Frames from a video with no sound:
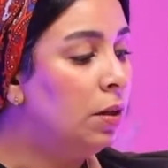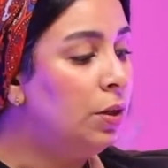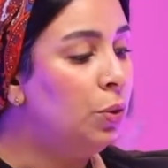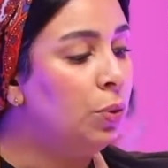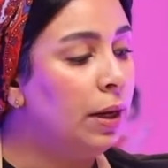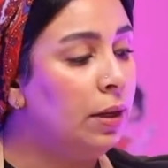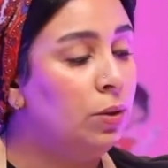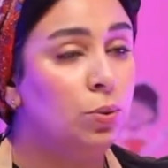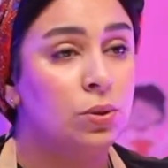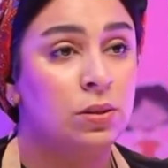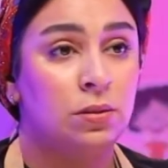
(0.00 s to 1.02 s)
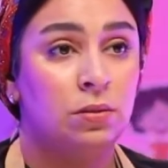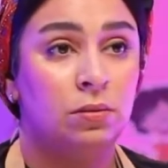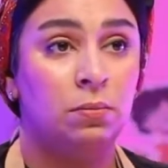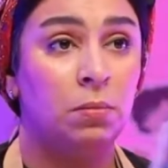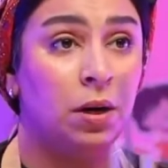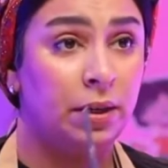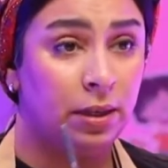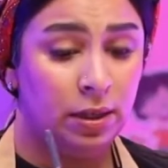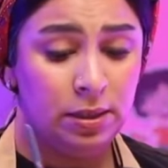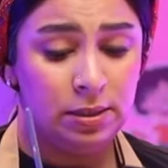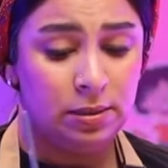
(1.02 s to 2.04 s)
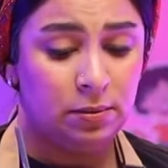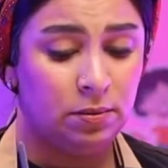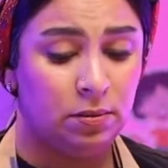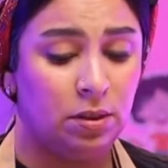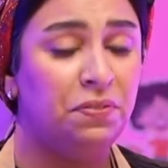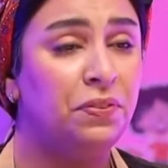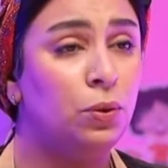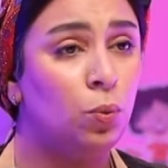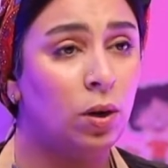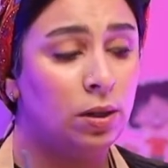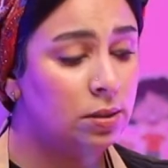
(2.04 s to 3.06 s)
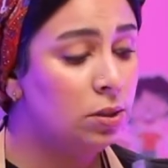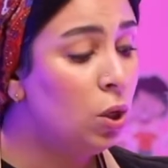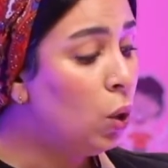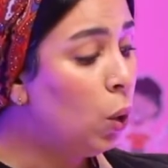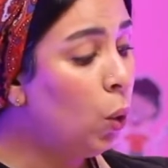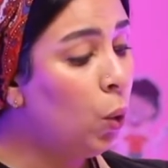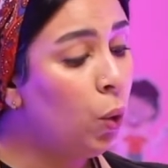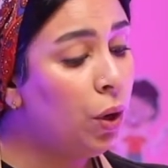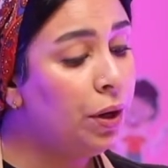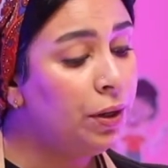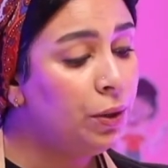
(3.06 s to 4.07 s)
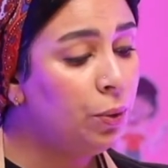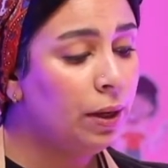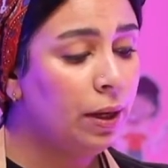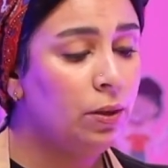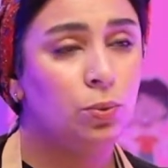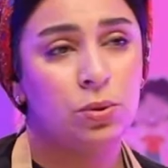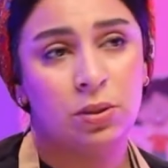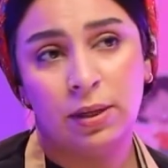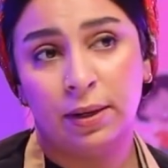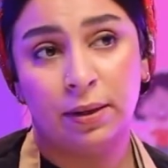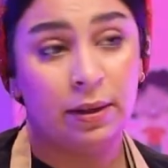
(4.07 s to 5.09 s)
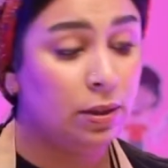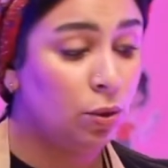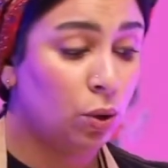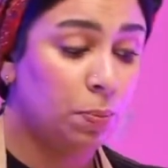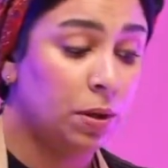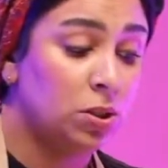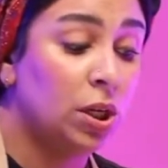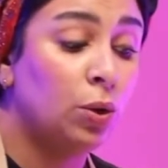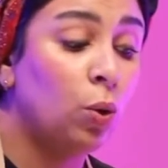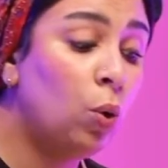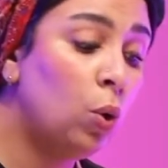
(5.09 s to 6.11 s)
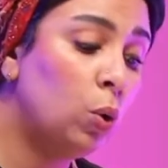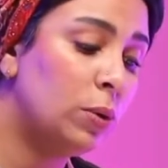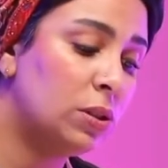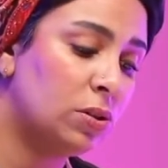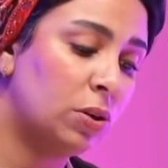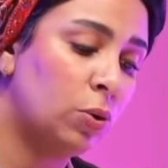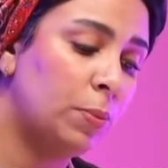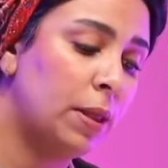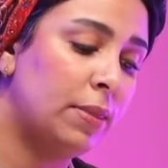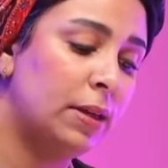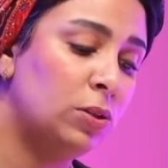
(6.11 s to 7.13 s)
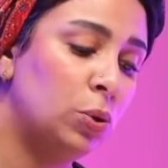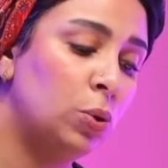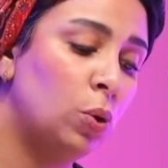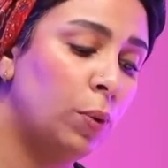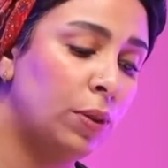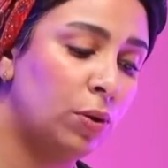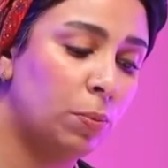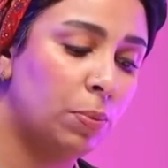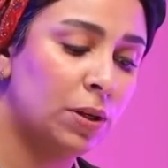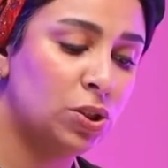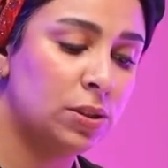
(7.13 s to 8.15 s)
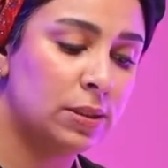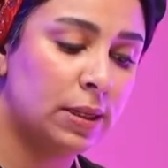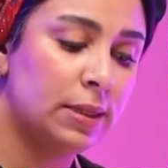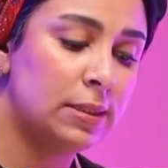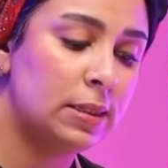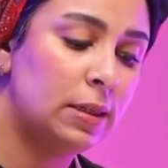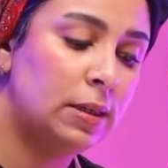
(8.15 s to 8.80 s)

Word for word: You can use markers if you want or you can use directly your brush. I always recommend that you go with your brushes, guys.